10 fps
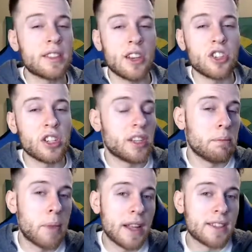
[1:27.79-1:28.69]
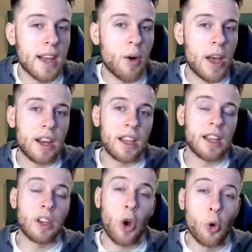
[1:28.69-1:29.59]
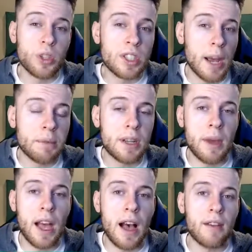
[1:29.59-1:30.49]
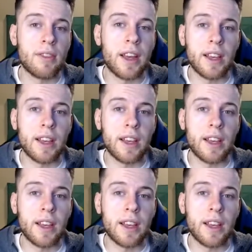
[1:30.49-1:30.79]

essentially baits out any ghost types they may have,